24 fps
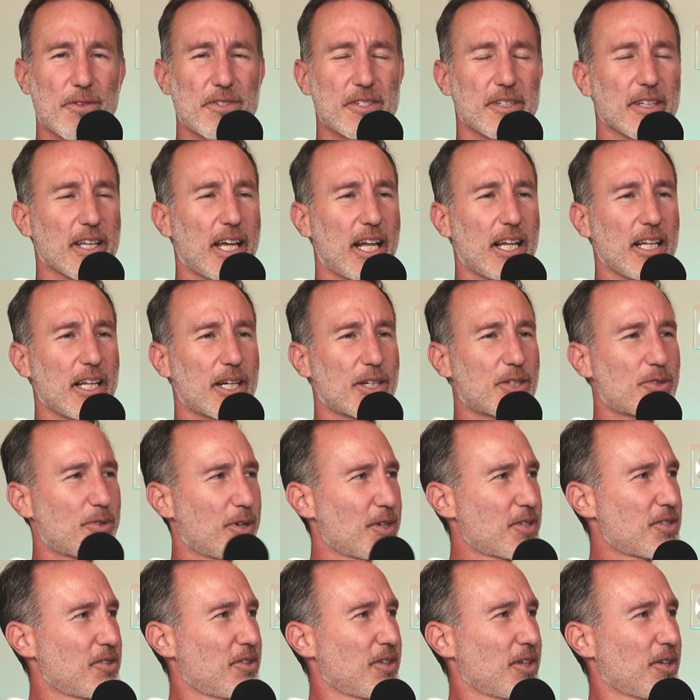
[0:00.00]
this is a lot of
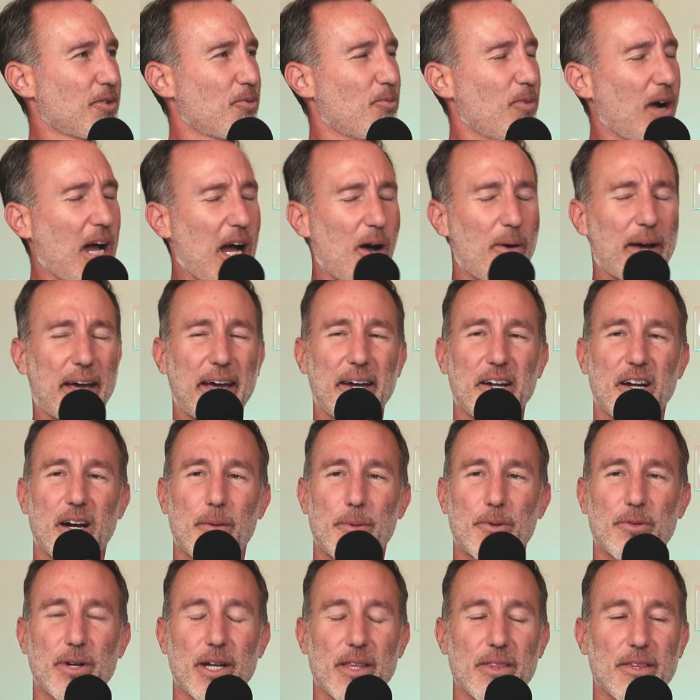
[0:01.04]
electricity. Wow, I got to
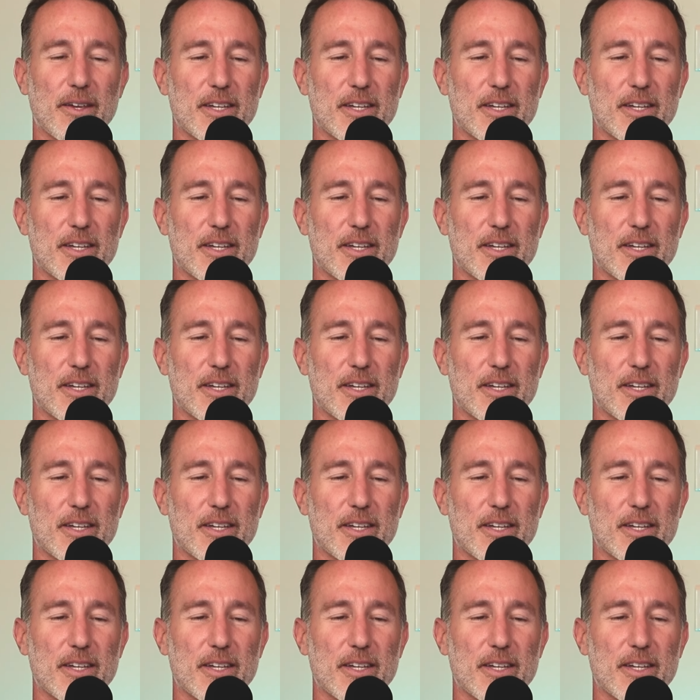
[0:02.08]
upgrade